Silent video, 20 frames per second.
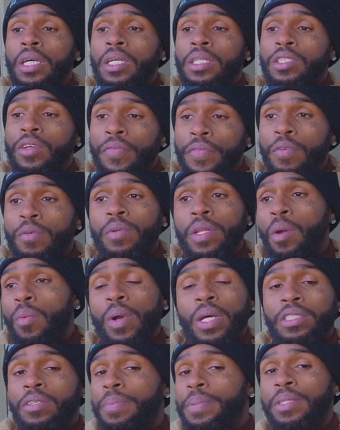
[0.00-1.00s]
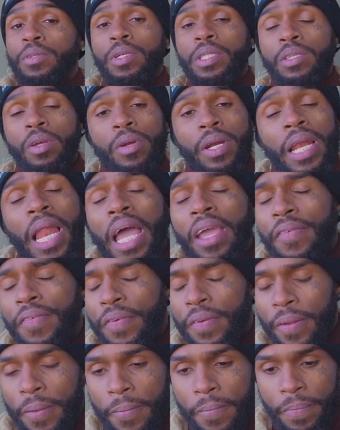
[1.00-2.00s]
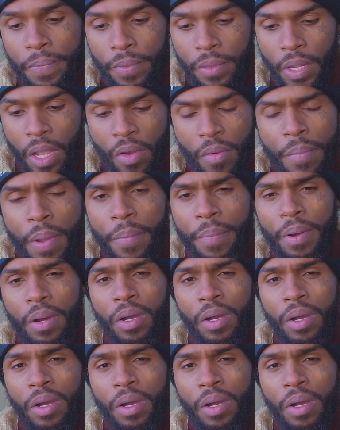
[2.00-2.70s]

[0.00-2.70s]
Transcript: to fruit that wells up into eternal life. Remember,